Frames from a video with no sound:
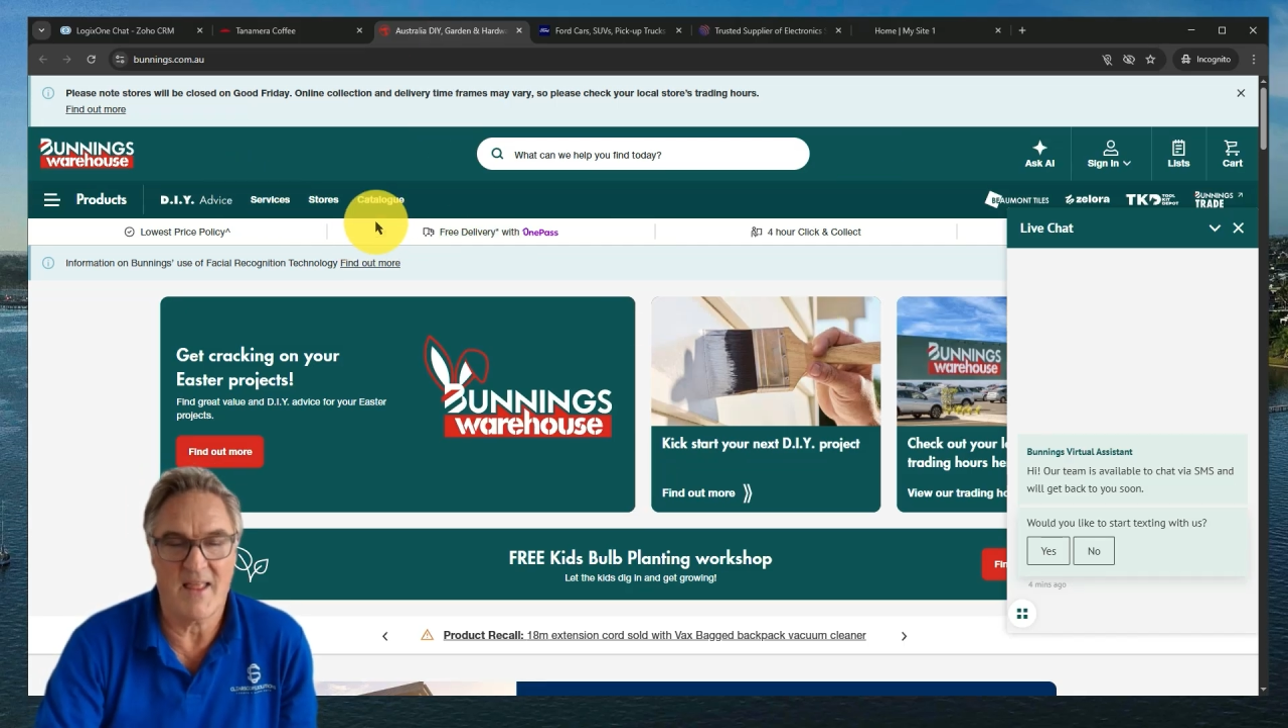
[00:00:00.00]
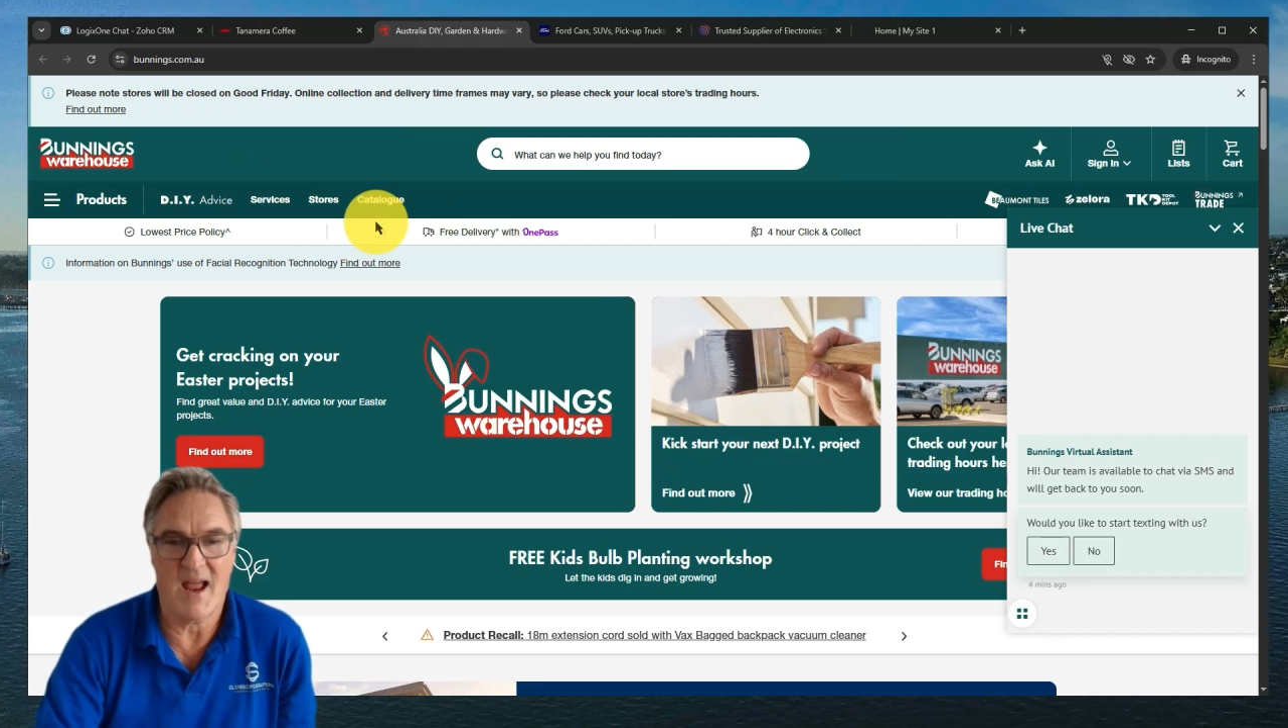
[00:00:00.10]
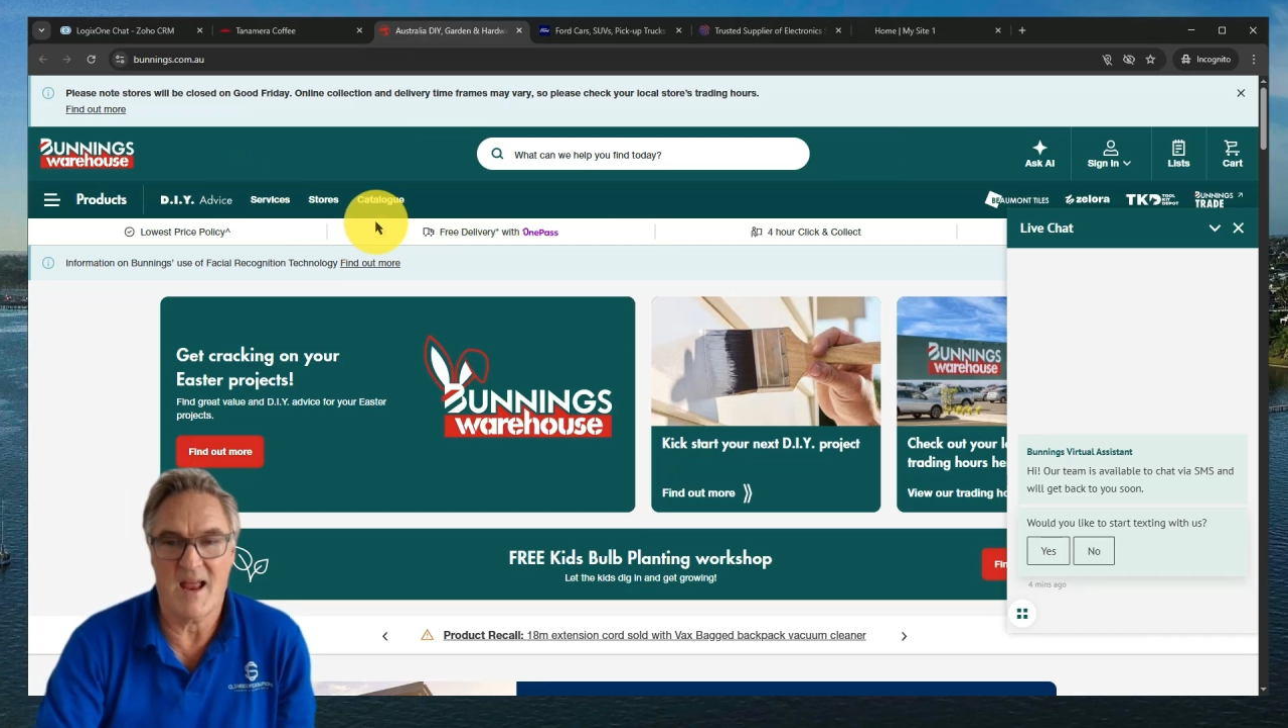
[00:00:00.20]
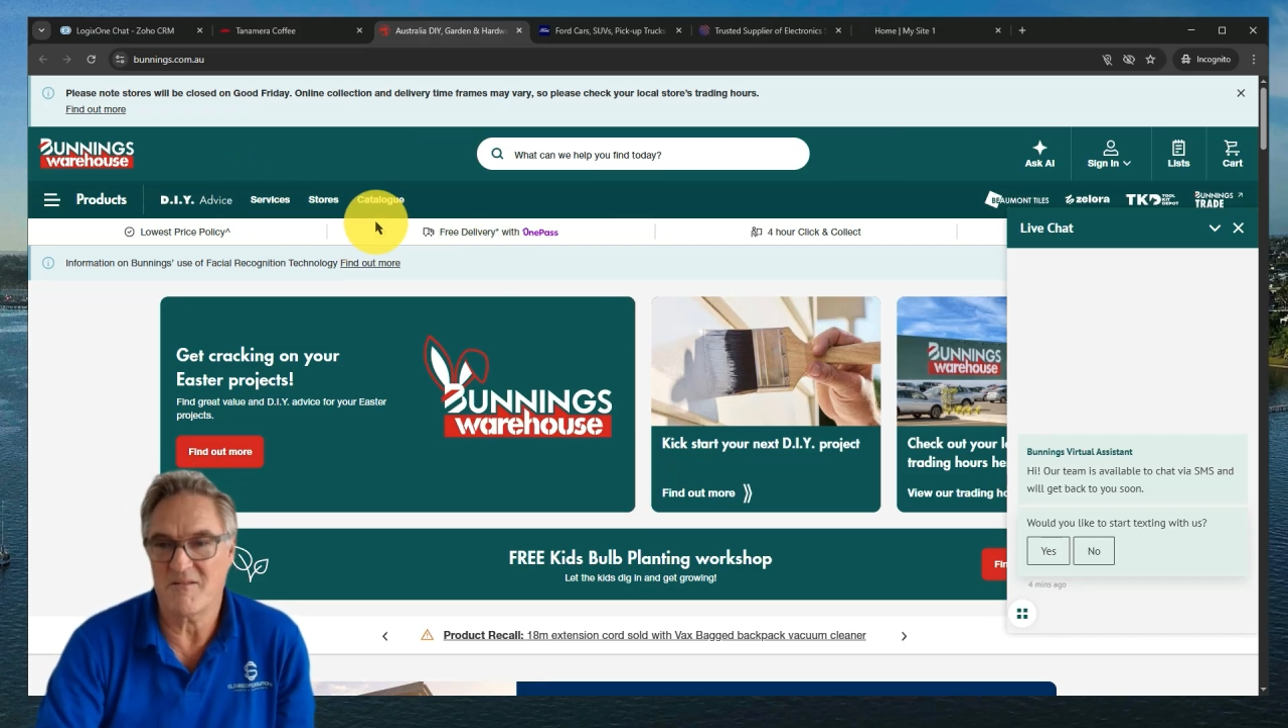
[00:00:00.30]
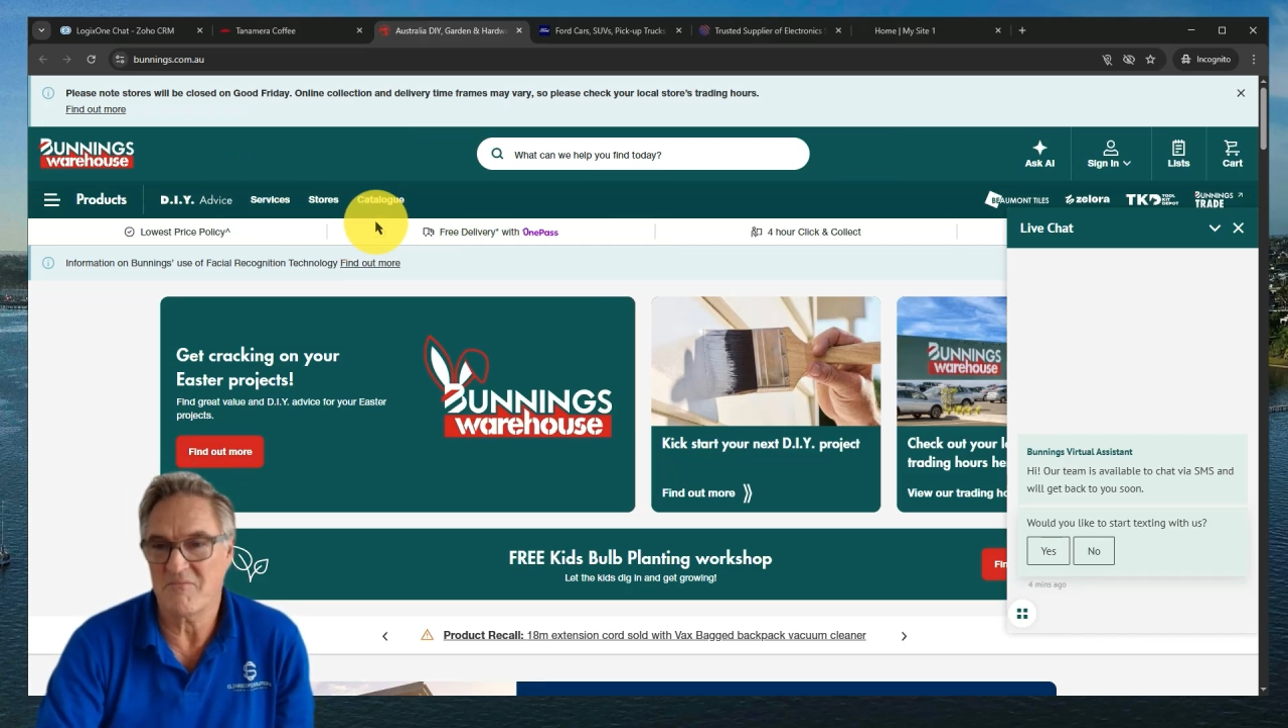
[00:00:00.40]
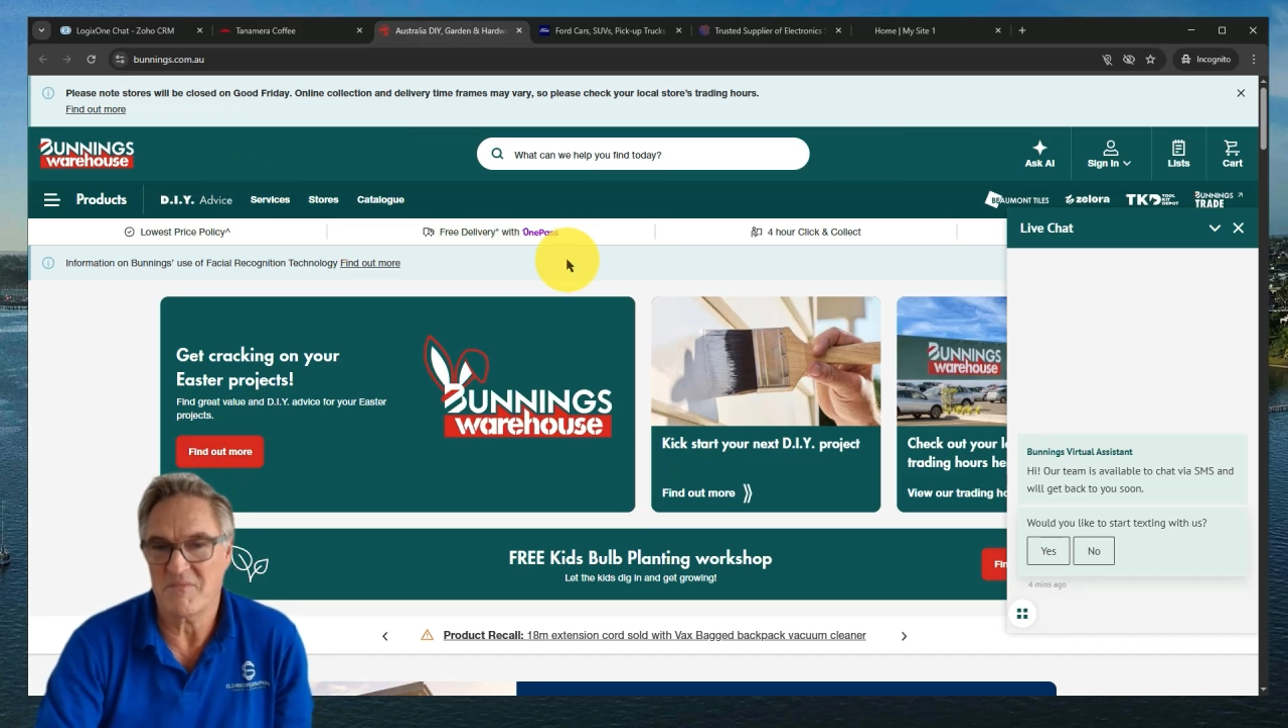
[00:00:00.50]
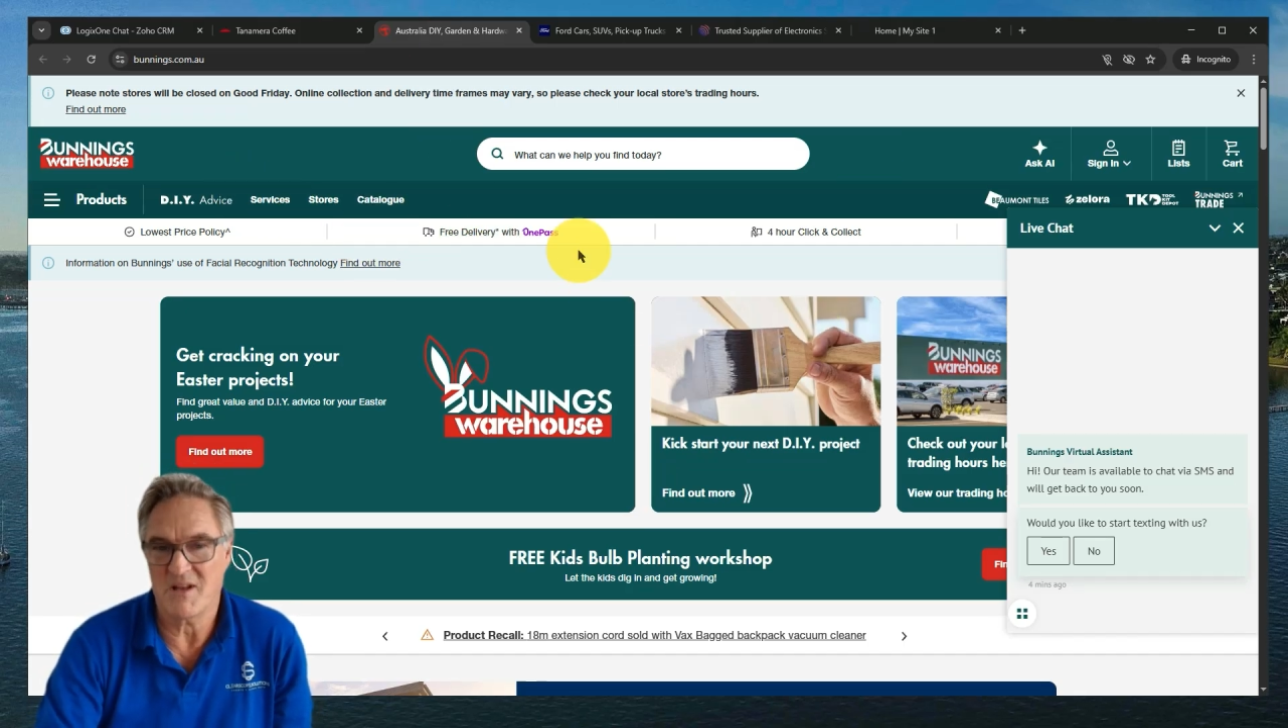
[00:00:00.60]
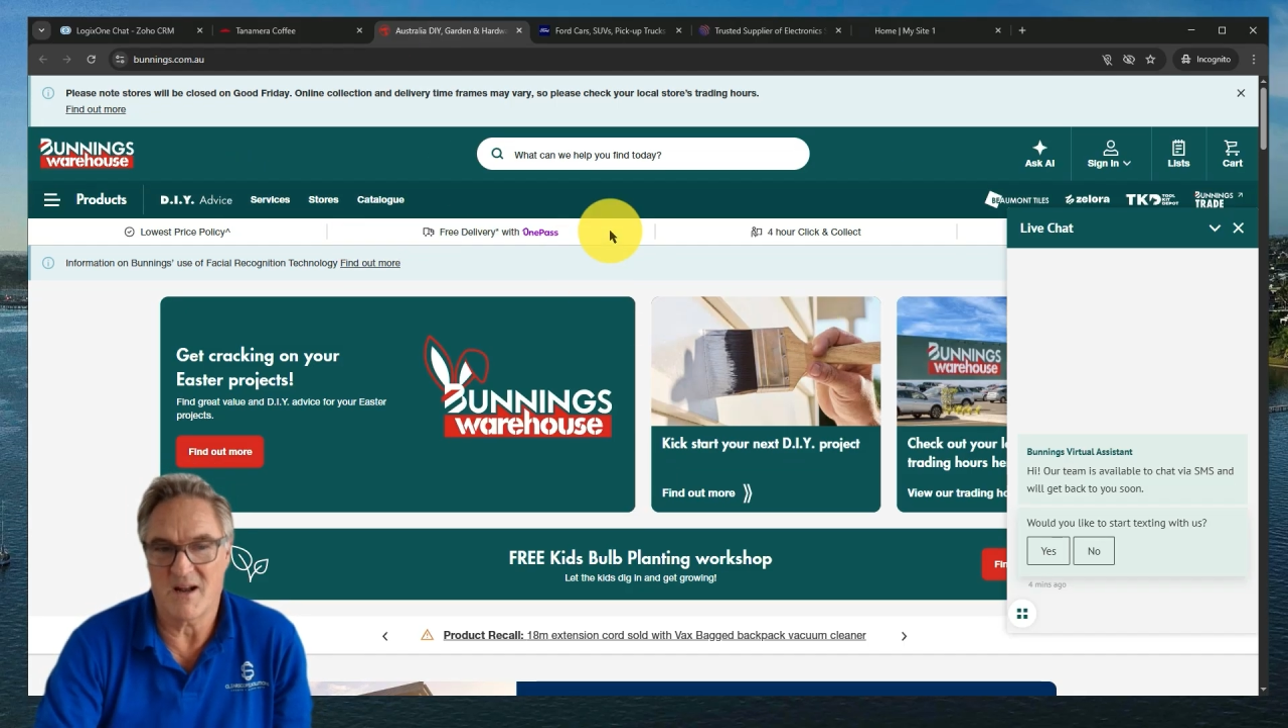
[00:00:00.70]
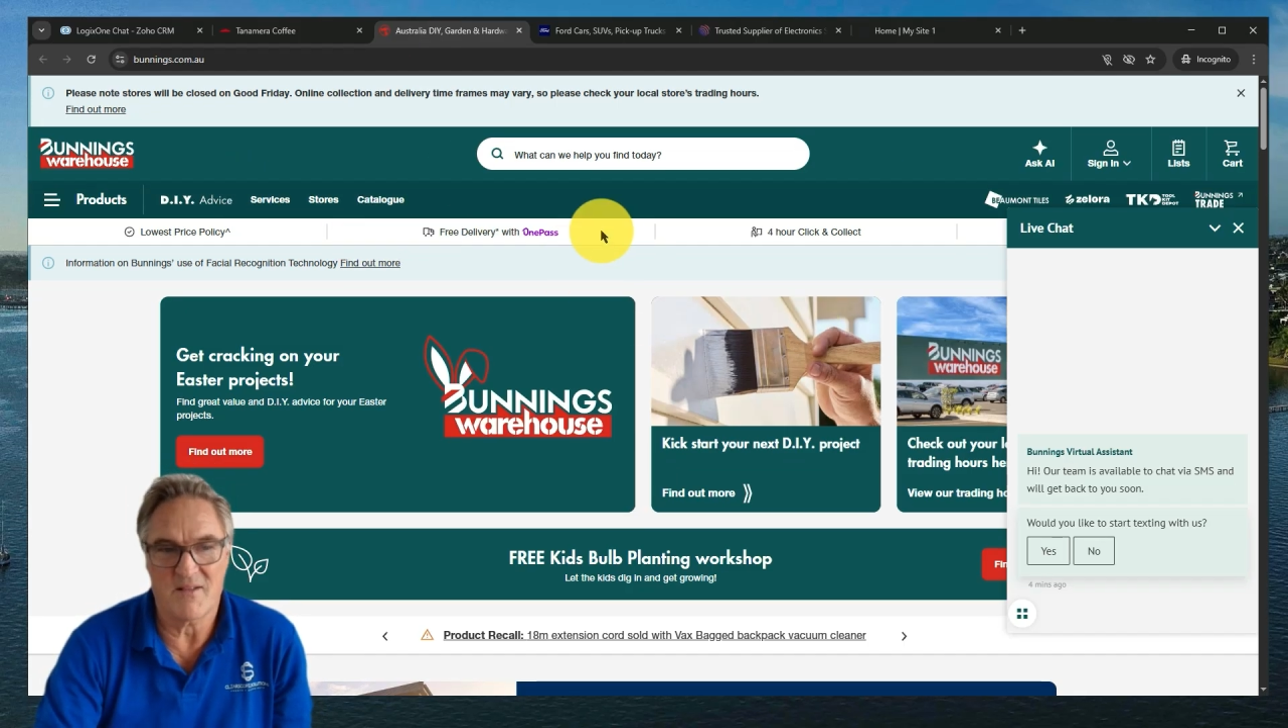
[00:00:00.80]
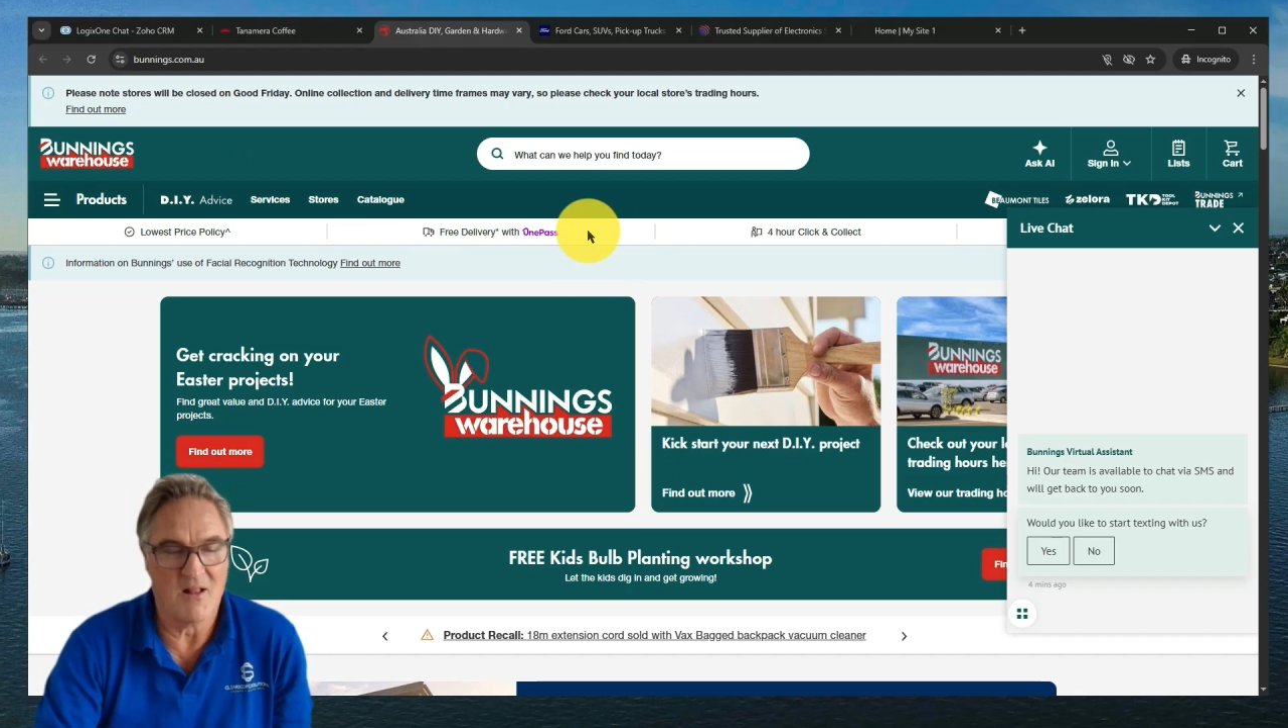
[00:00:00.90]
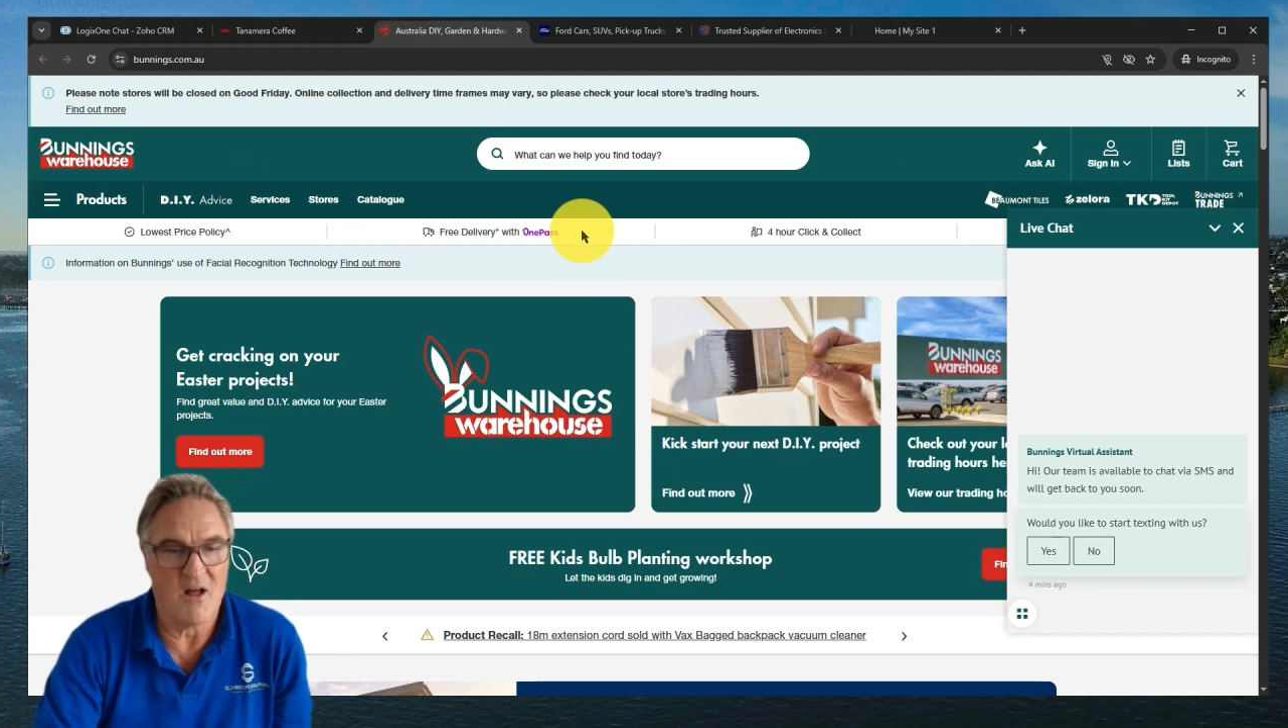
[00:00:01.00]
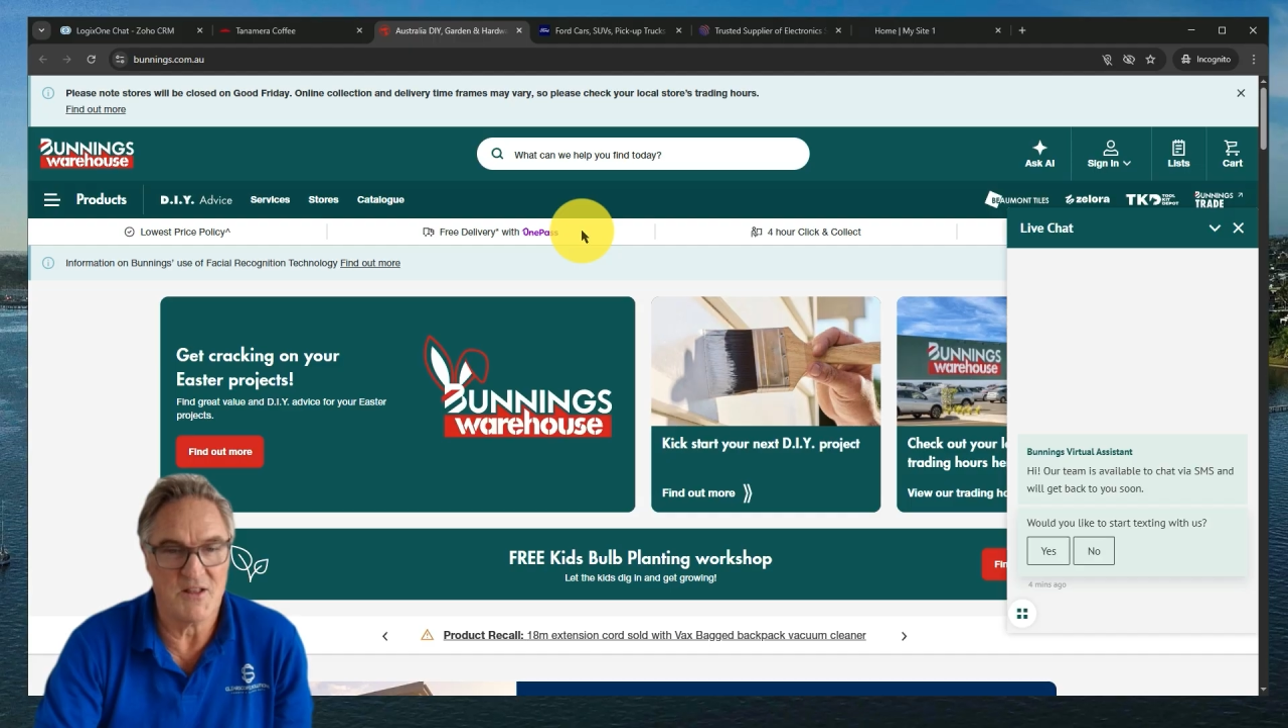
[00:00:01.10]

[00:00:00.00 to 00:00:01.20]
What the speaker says: they'll